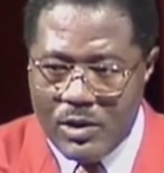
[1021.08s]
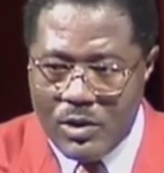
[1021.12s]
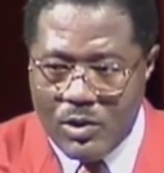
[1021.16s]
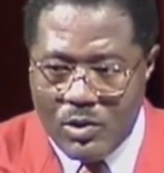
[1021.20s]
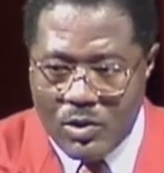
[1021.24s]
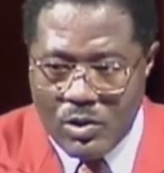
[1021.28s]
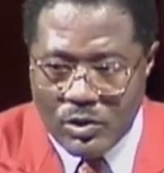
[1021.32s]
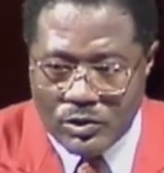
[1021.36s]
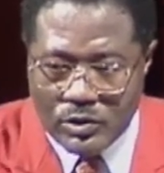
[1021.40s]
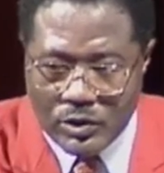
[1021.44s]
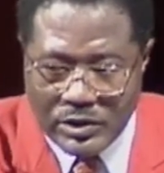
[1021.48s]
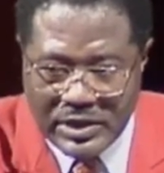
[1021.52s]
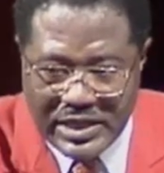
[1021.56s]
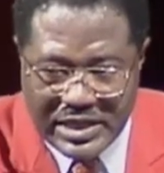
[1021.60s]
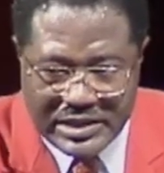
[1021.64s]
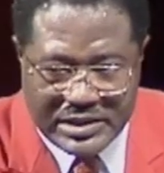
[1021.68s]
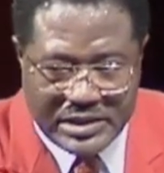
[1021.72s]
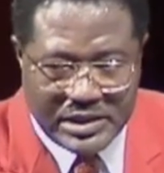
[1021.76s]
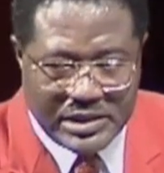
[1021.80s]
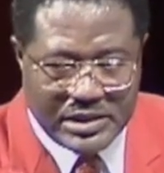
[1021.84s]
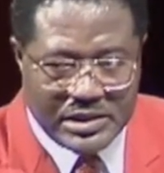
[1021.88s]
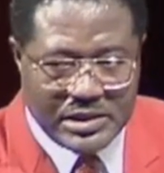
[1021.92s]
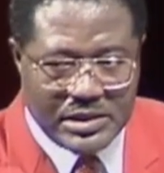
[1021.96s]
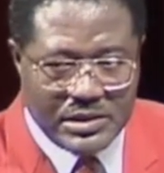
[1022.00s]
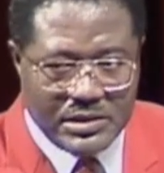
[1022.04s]
you go to
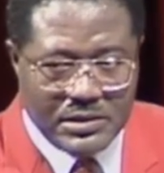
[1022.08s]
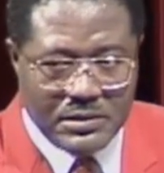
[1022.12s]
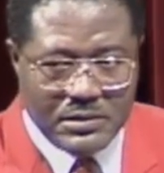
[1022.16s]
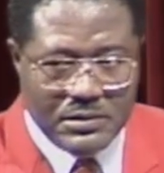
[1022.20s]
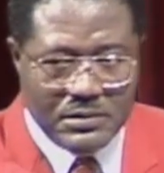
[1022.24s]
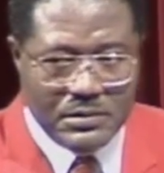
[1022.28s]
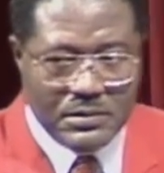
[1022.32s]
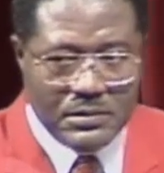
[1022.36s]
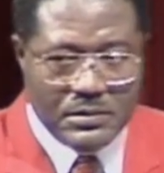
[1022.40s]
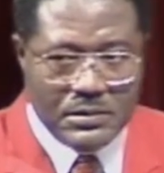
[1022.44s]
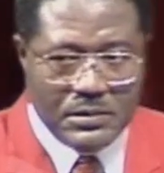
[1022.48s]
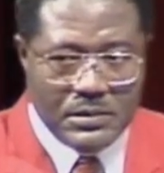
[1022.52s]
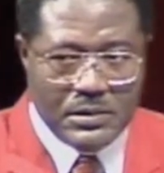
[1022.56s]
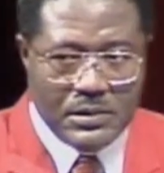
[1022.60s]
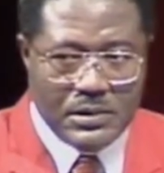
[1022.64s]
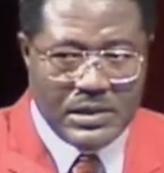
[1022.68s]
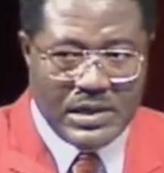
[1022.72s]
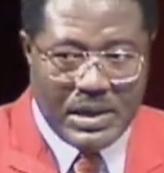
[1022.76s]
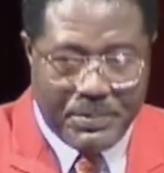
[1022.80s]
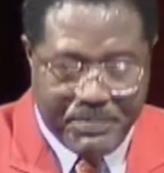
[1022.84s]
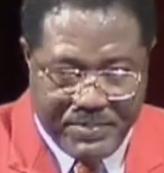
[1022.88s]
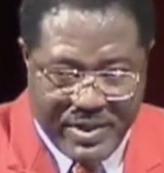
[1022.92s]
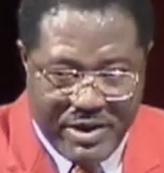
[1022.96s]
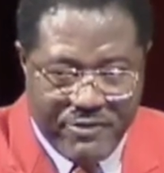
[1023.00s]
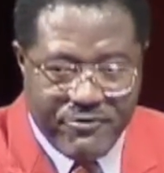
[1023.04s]
DSS,
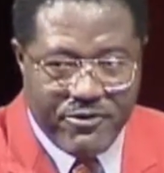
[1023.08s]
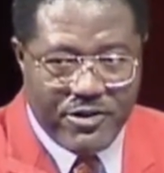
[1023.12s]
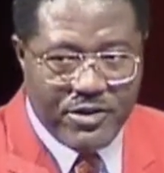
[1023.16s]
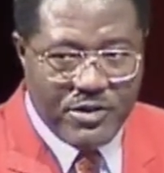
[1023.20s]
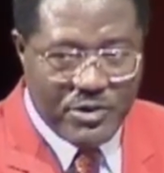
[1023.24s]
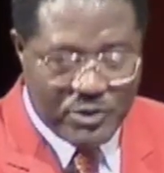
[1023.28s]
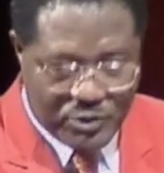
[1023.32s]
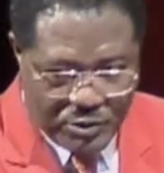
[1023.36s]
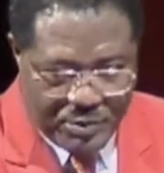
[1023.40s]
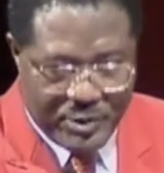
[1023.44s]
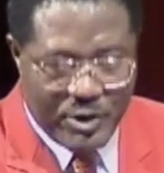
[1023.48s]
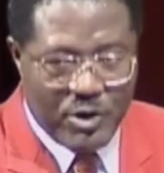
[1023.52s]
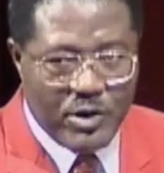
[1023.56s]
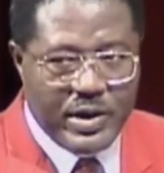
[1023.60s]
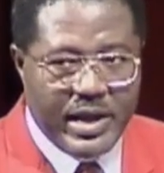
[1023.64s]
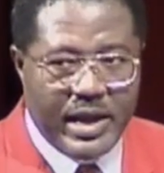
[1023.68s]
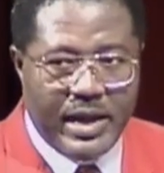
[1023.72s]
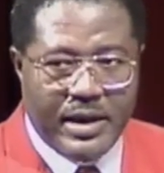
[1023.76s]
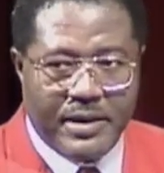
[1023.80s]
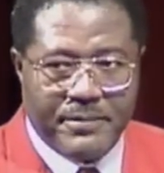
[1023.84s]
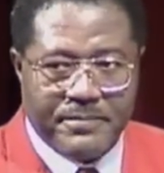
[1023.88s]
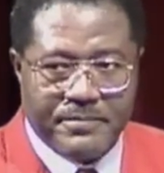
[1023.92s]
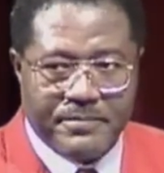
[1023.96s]
they pray for you to be okay.